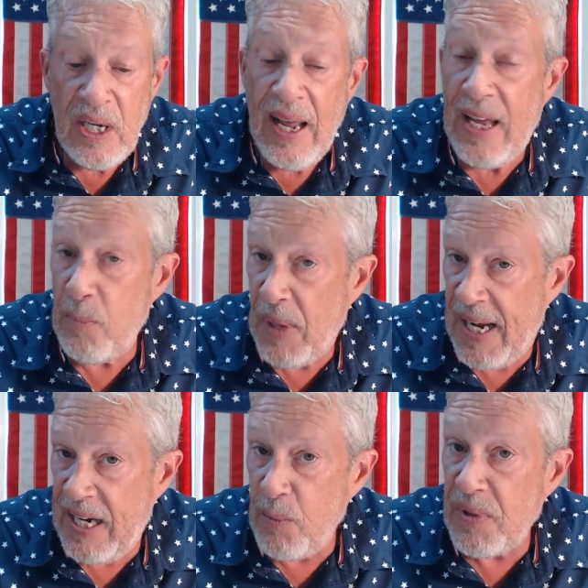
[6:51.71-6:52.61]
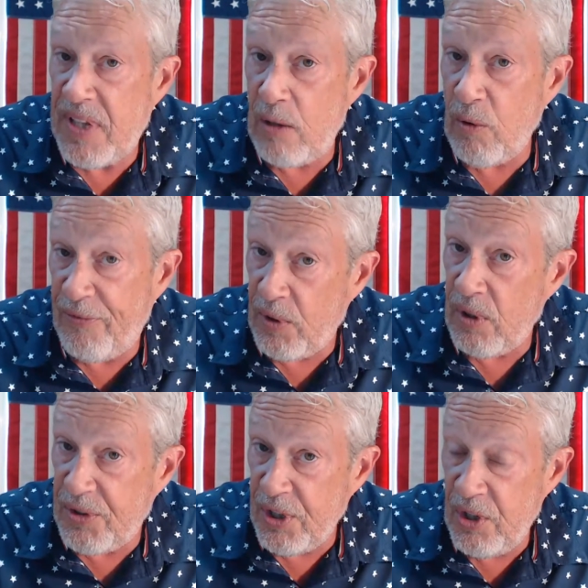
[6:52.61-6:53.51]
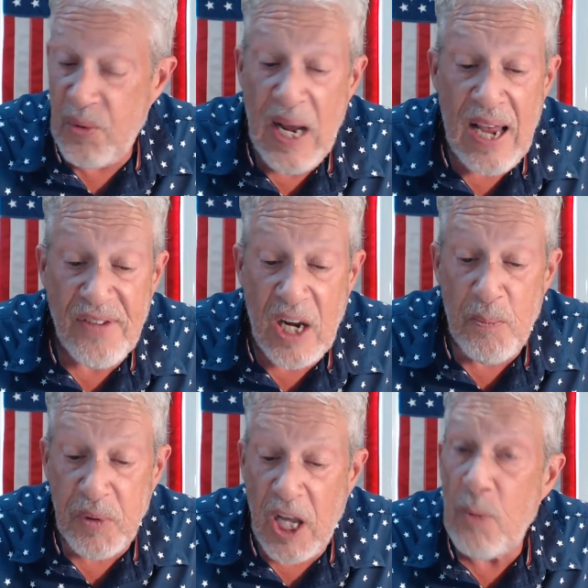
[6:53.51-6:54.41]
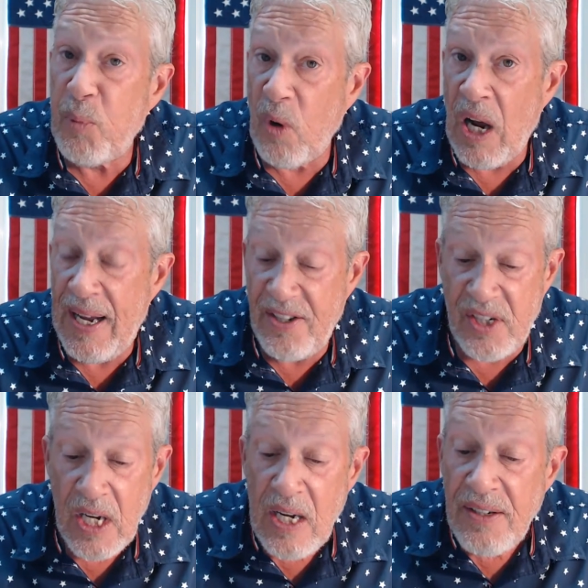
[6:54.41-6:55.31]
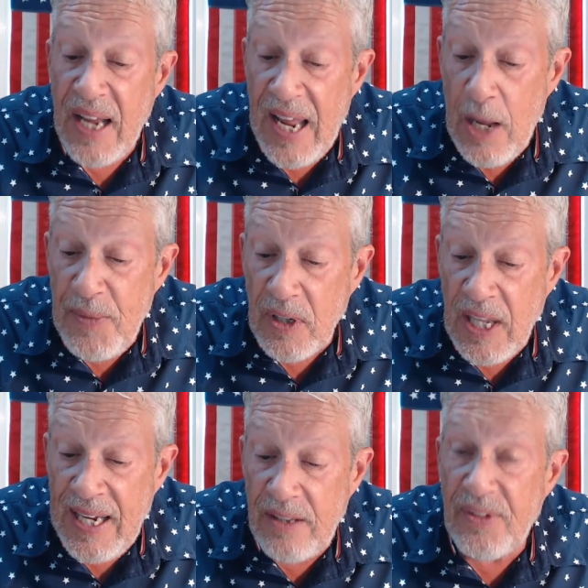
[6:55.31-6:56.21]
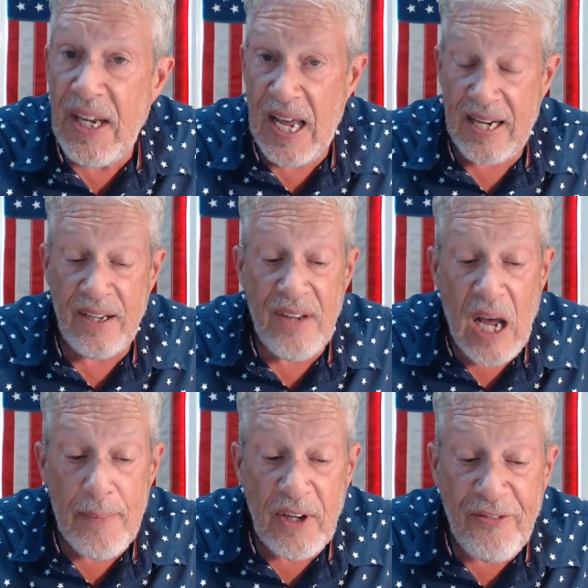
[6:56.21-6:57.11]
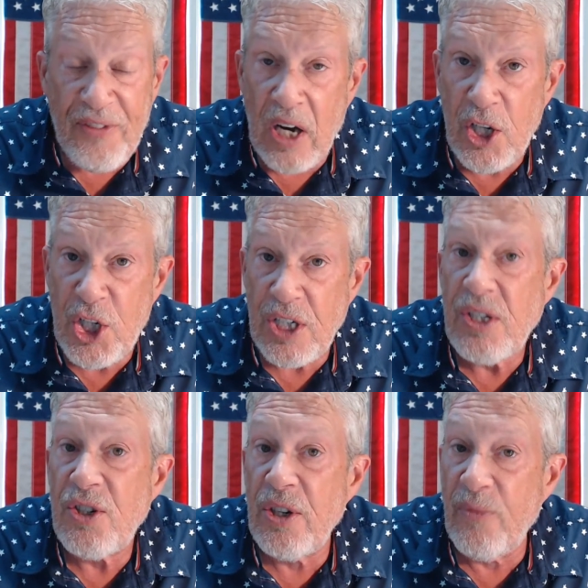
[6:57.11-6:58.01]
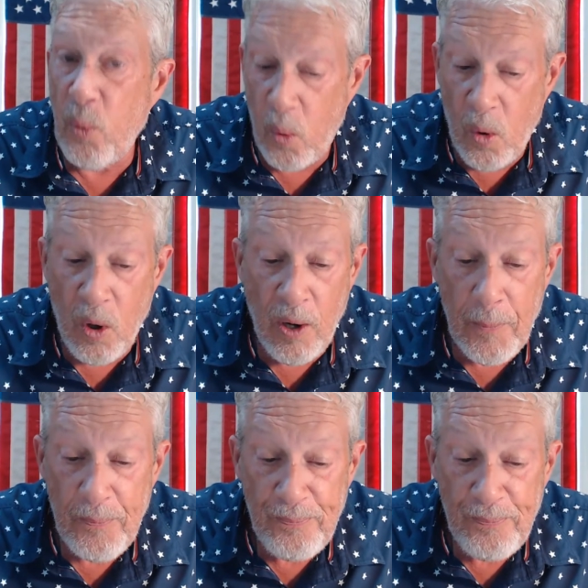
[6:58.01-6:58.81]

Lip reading: and paying what they referred to as a blood price to emulate the economic functions of war.